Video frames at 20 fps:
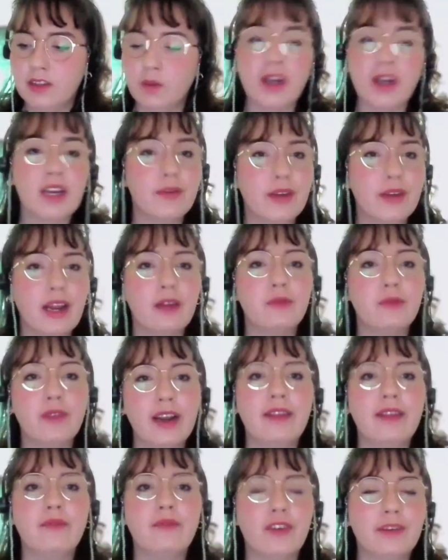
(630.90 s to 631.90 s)
the work of it had
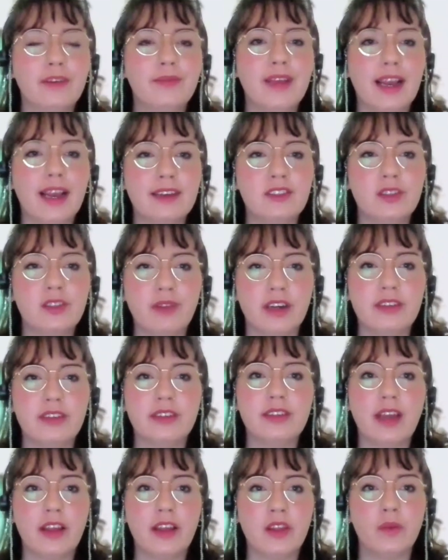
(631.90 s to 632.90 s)
really informed the ESHTE
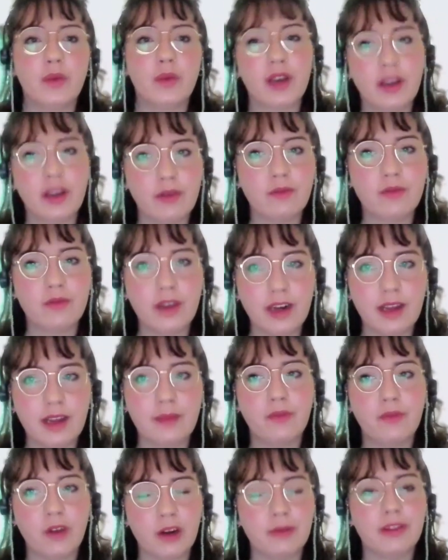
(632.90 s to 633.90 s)
project, and the work of it really
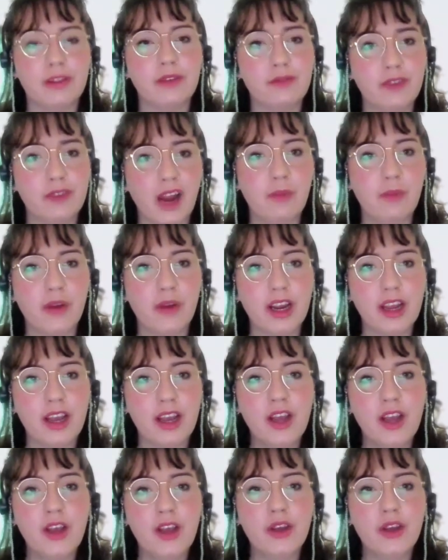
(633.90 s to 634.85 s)
informed the framework.